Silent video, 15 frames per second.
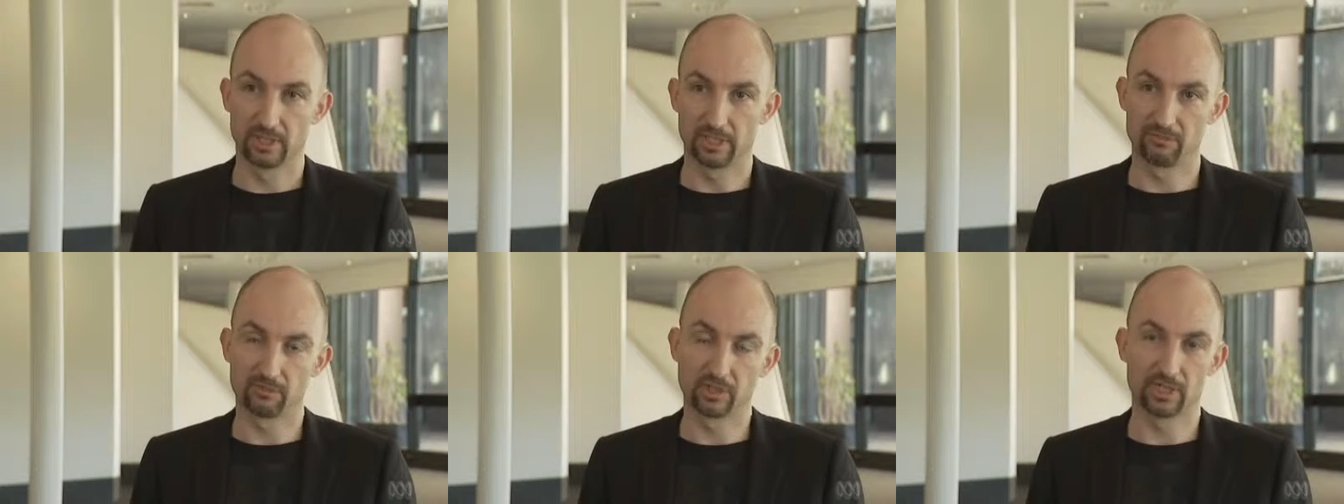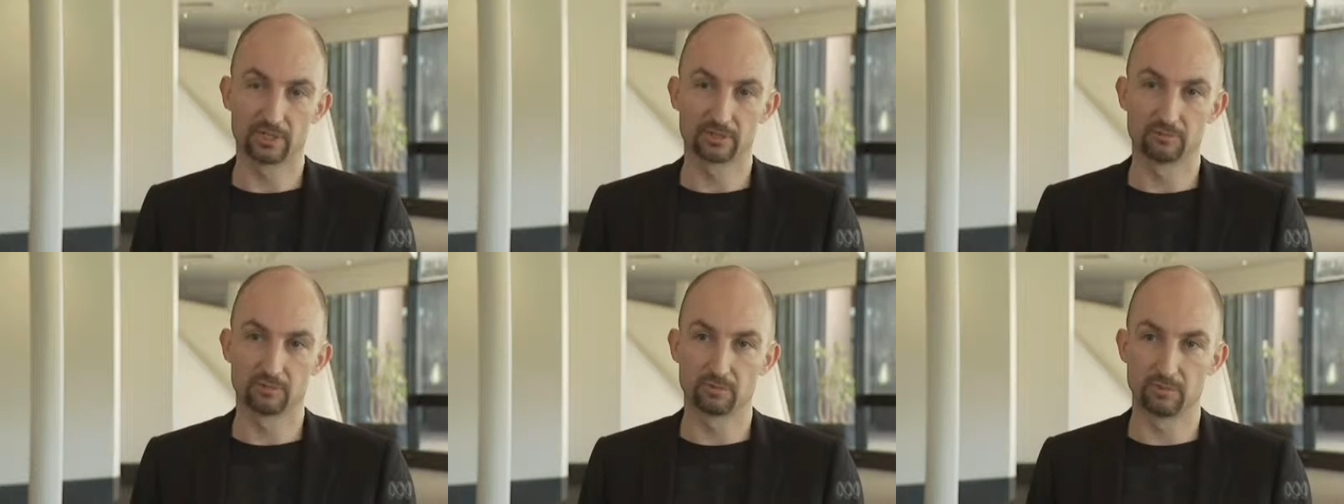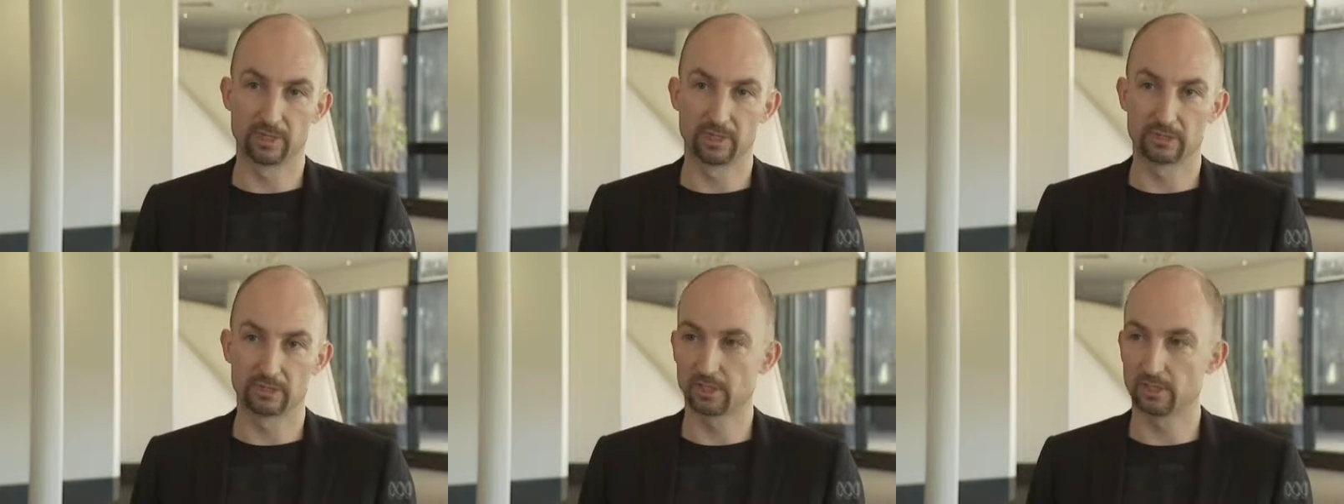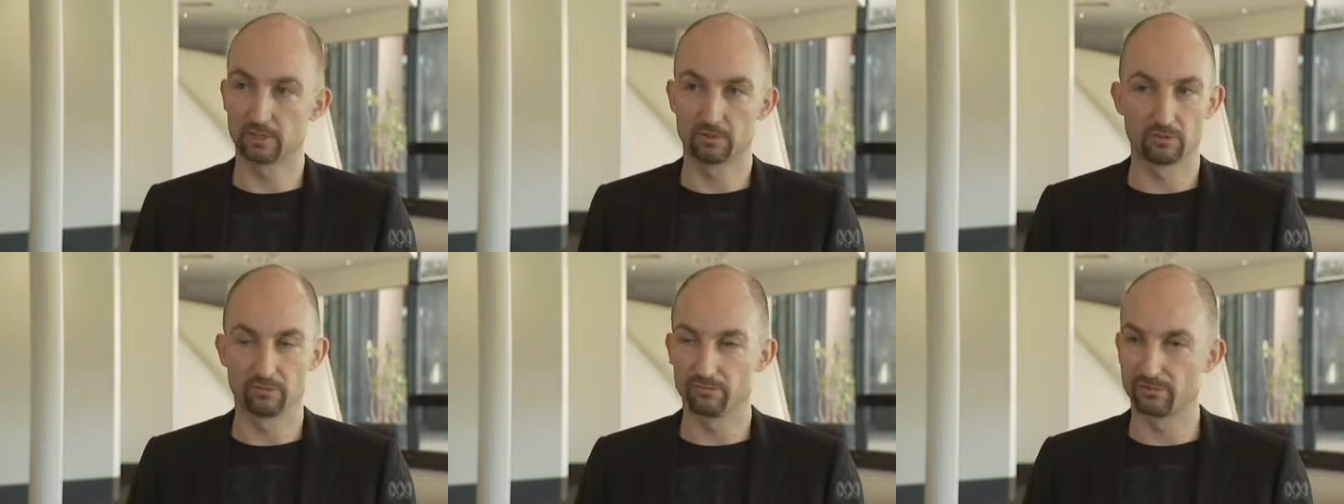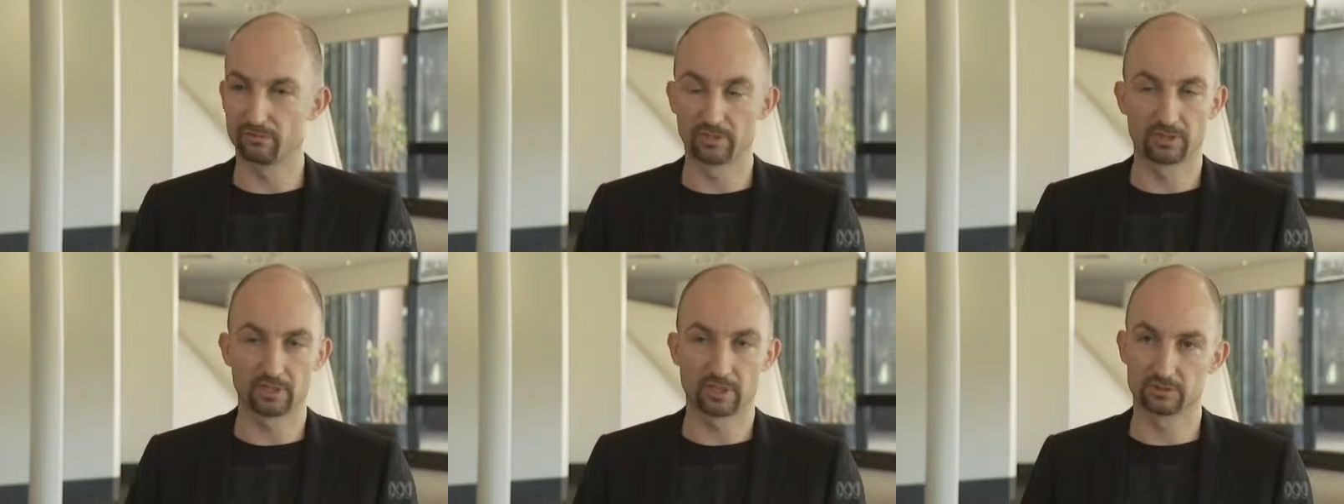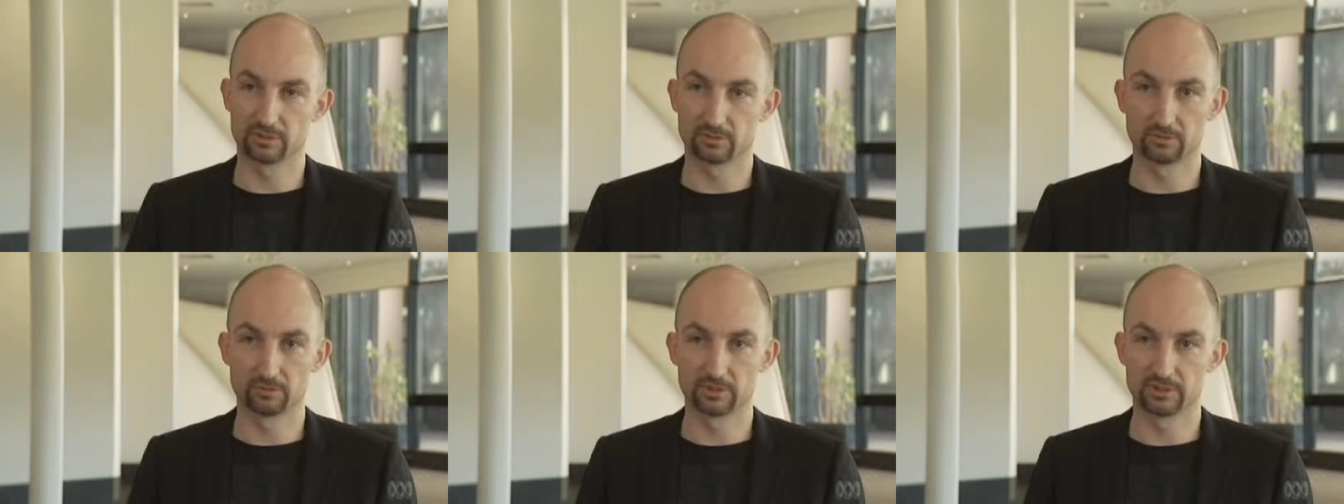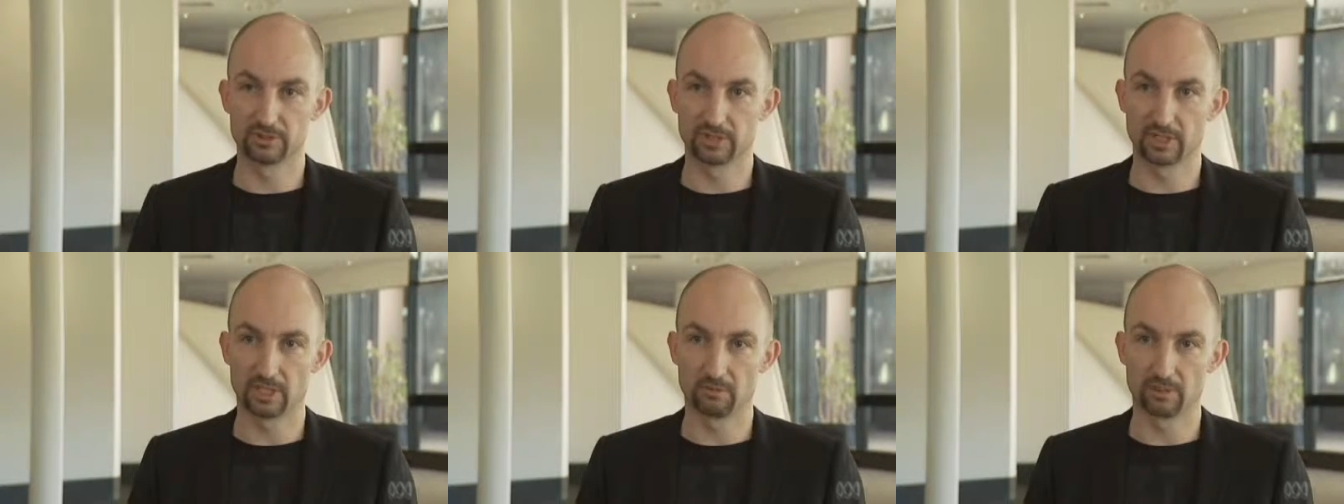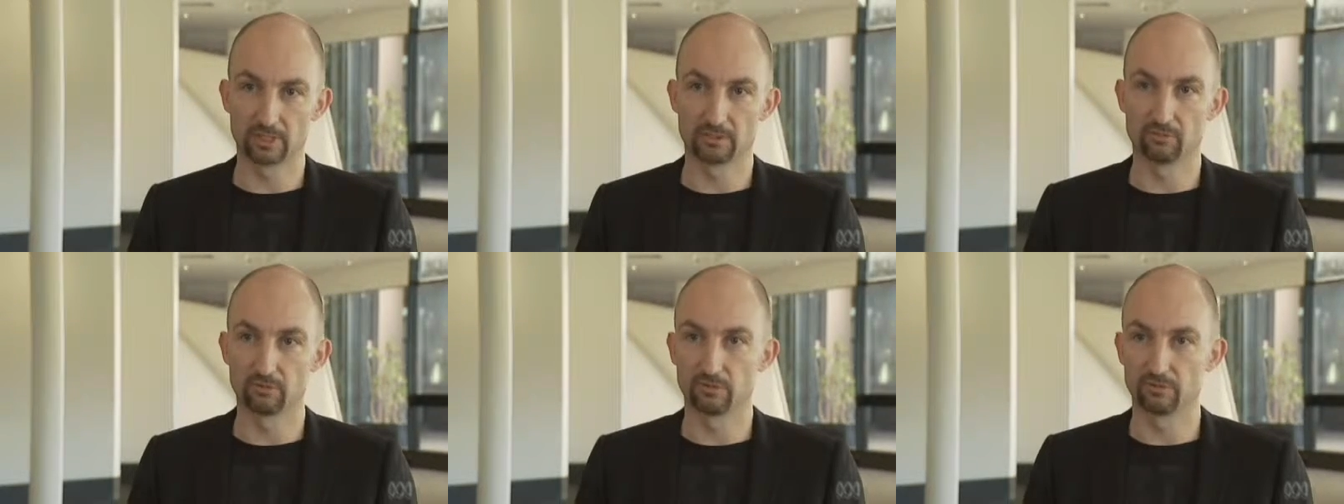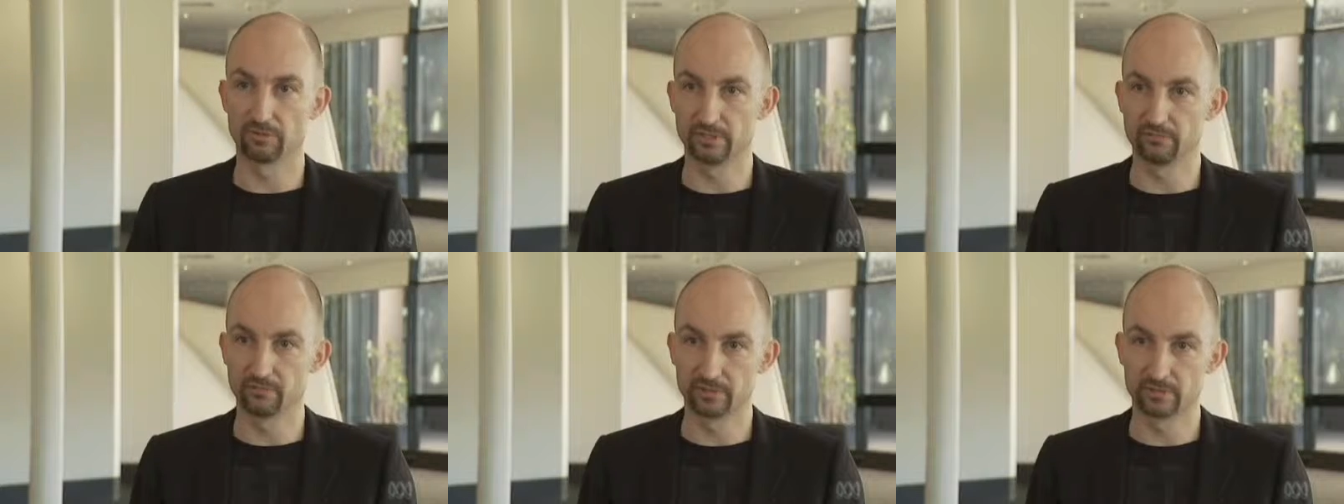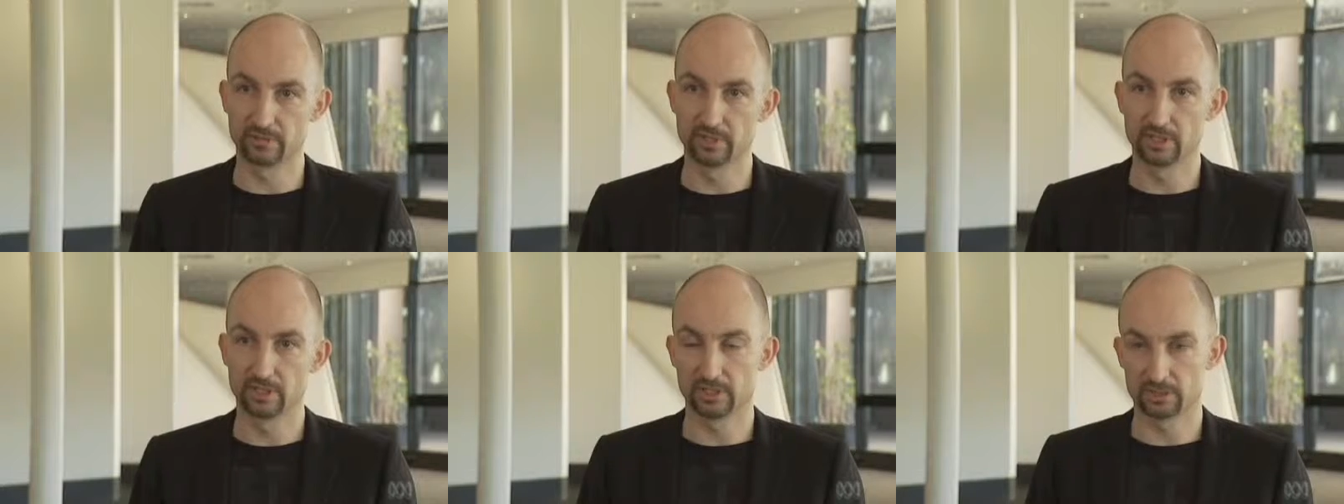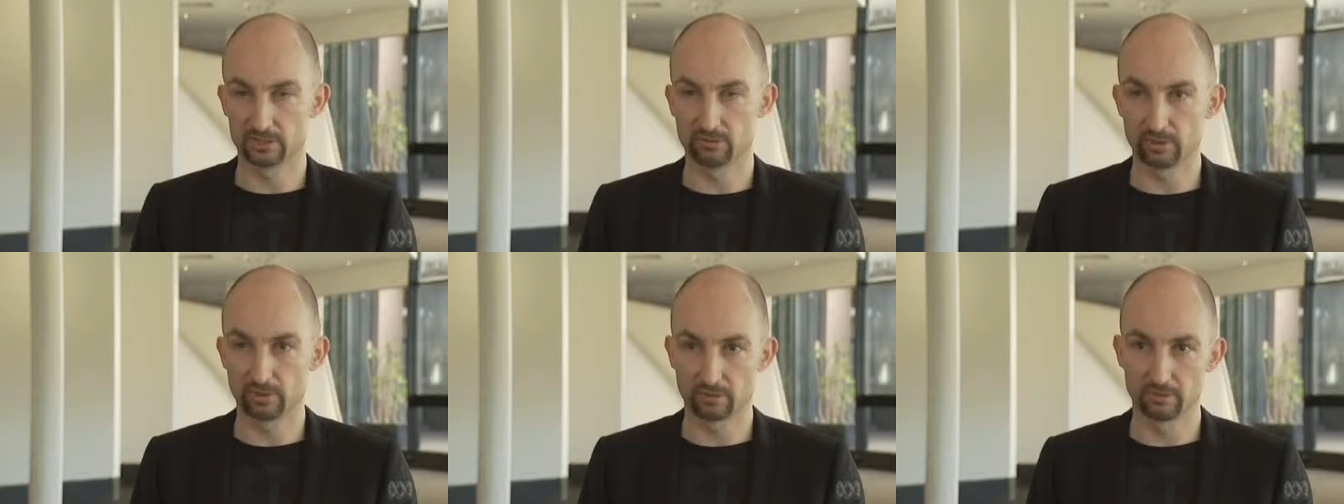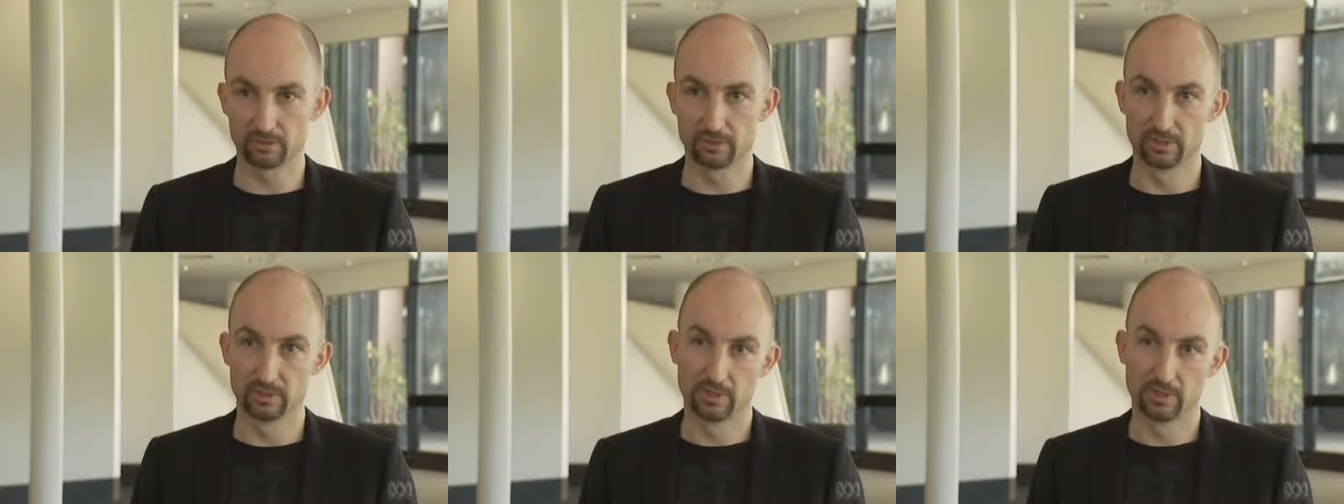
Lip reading: If you ask them to make, I don't know, 50,000 cookies an hour that are all different, they struggle.